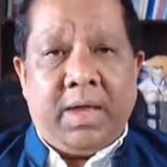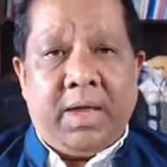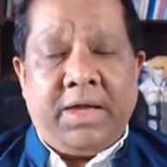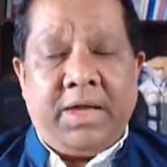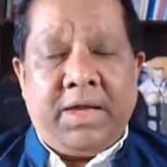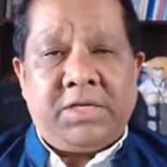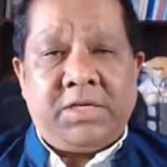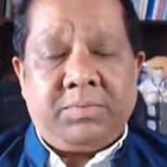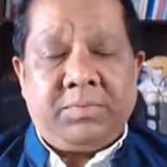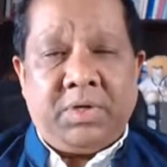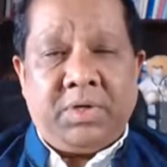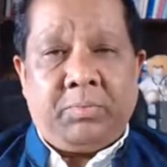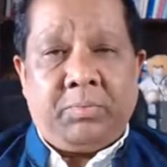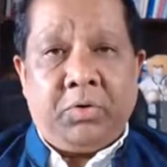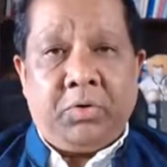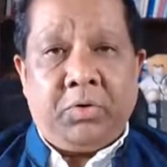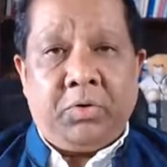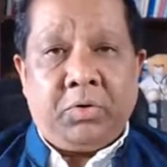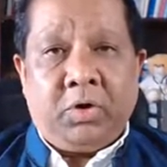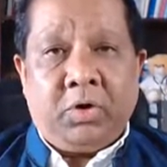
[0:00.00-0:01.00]

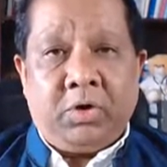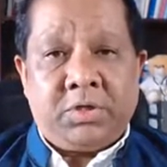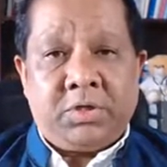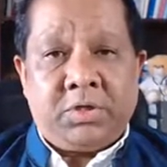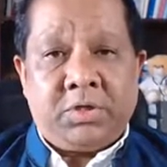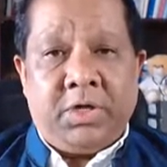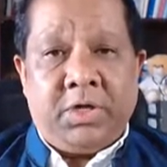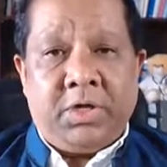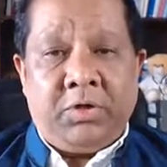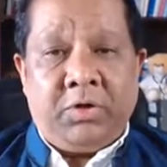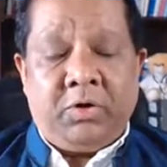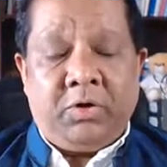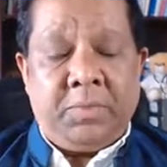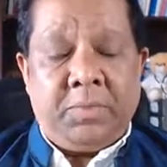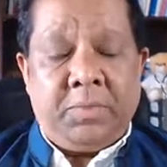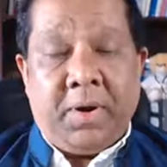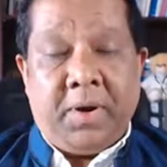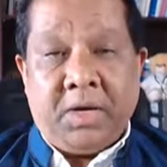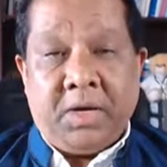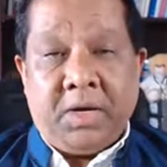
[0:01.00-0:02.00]
aseptic protocols in
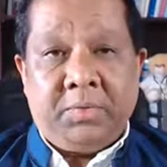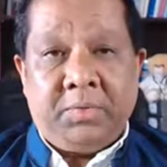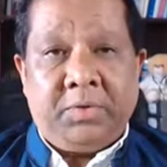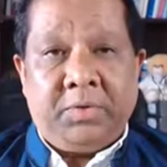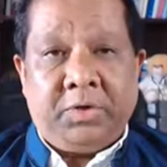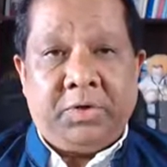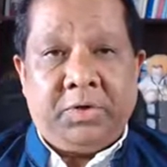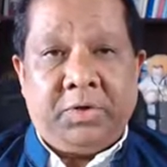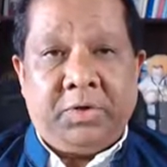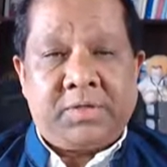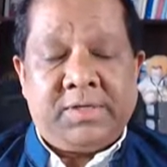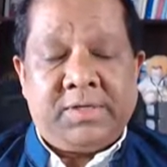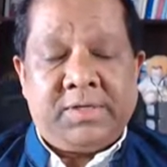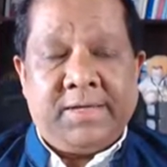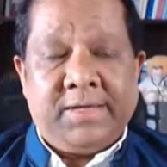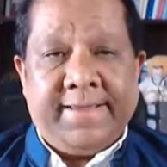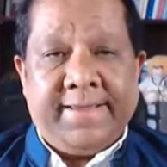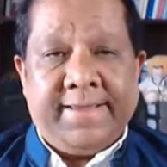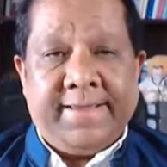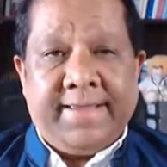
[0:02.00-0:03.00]
your department
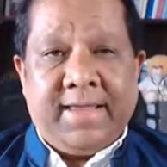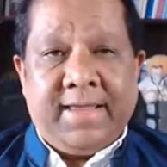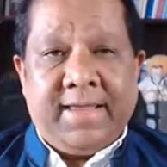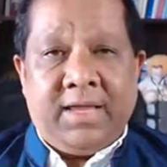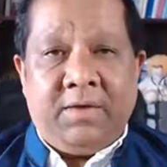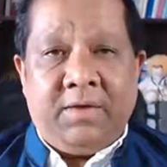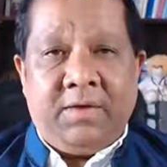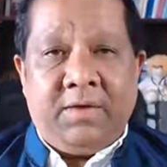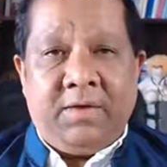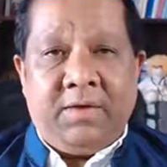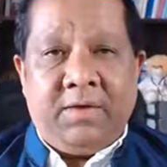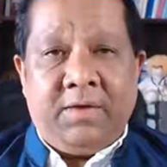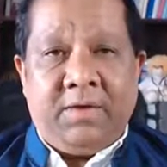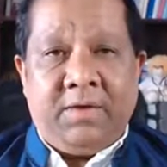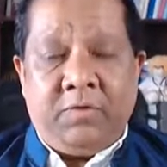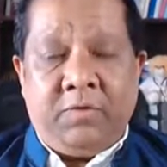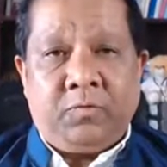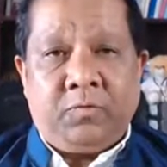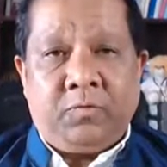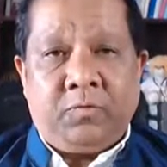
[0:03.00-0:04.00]
because if you
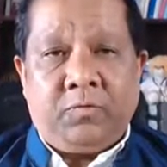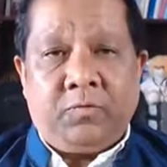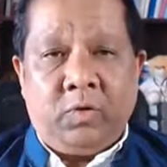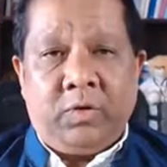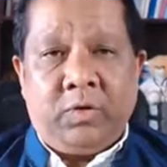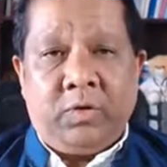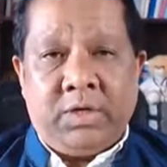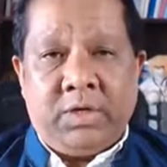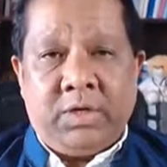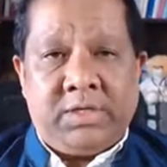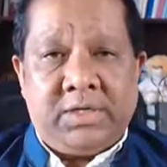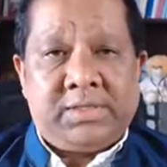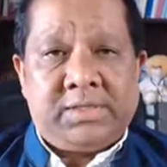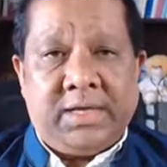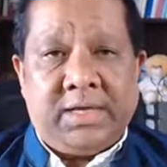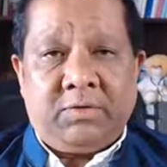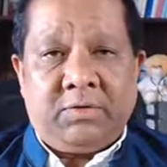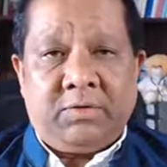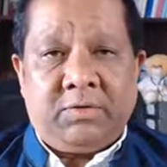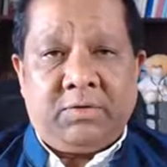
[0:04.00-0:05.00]
don't follow the
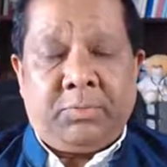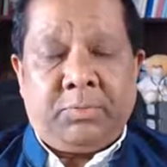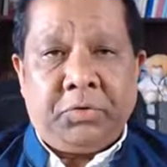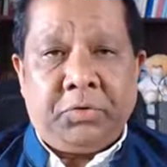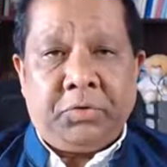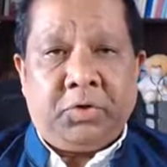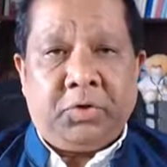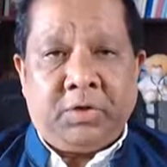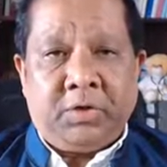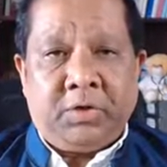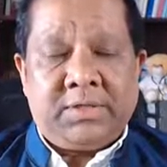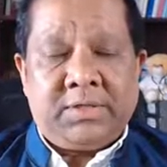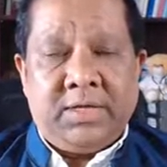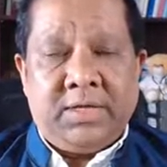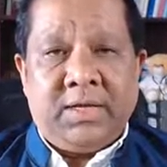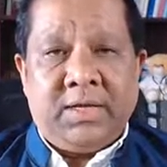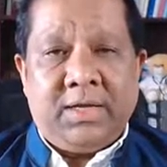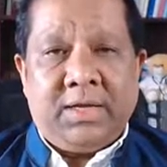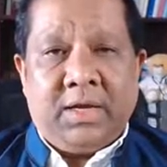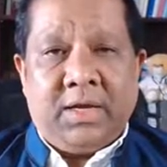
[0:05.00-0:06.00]
set of
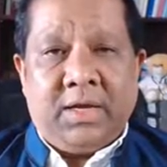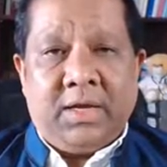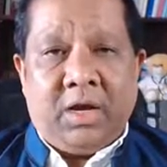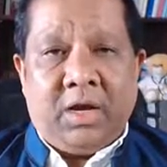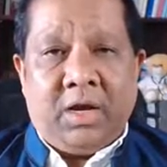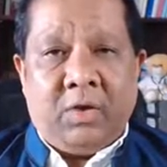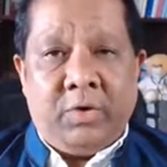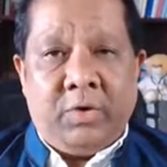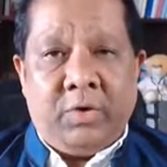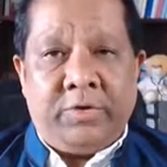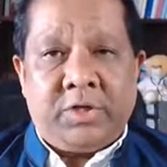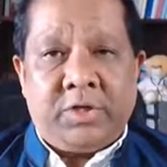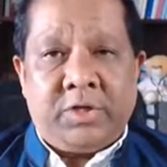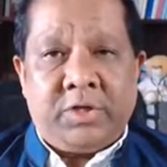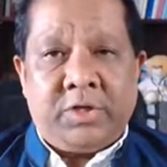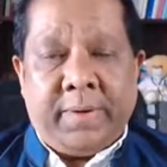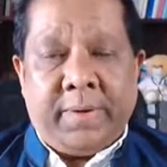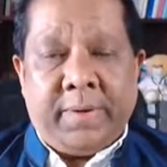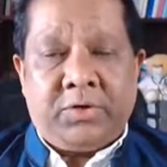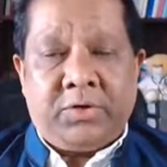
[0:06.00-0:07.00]
protocols uh, with
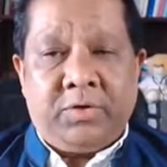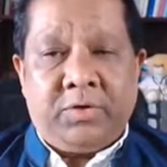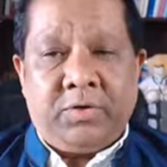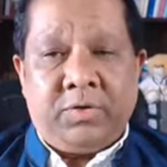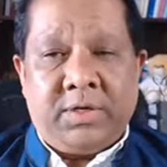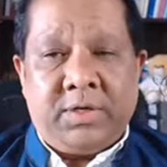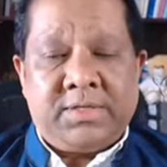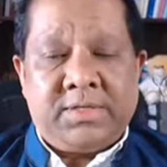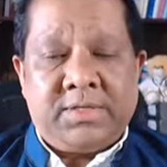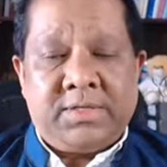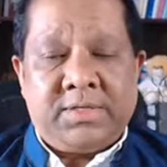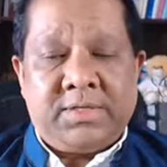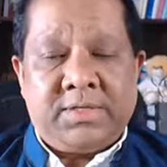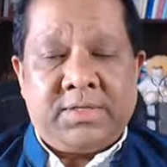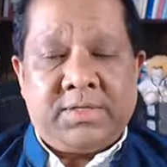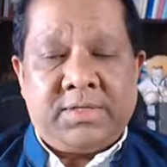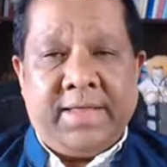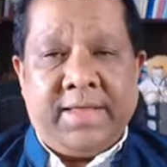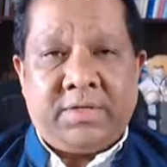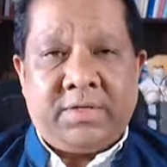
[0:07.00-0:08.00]
respect to this,
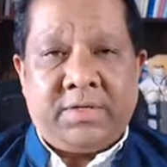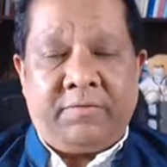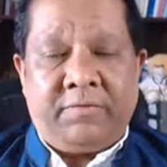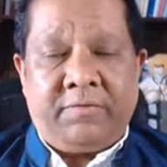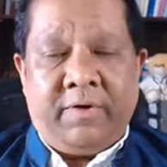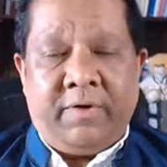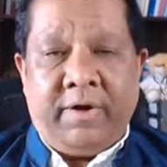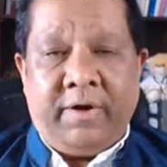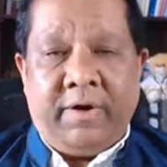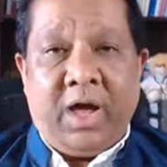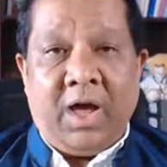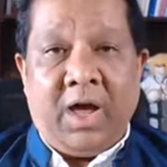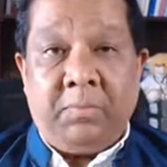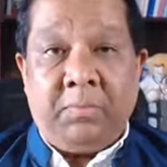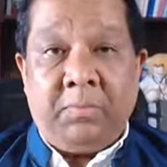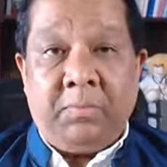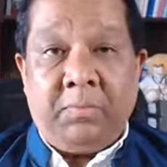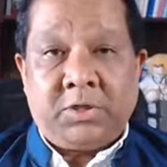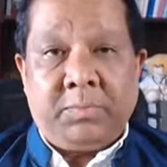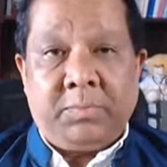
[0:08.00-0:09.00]
then there is a very
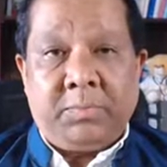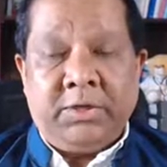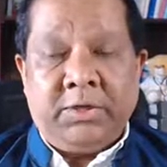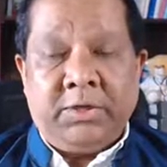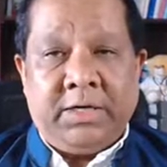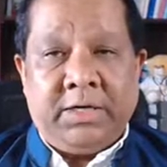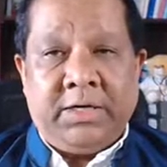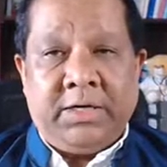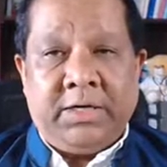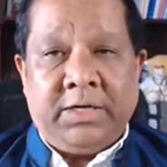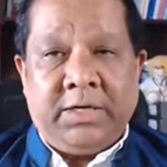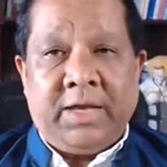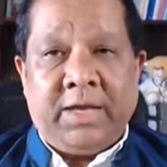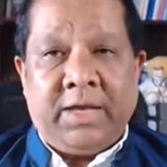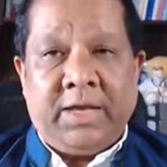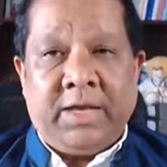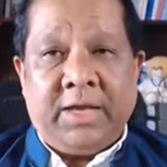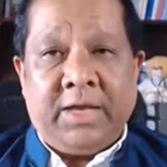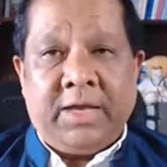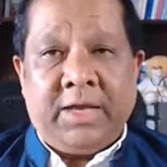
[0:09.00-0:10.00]
high possibility that
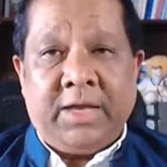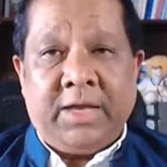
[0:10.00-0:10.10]
you may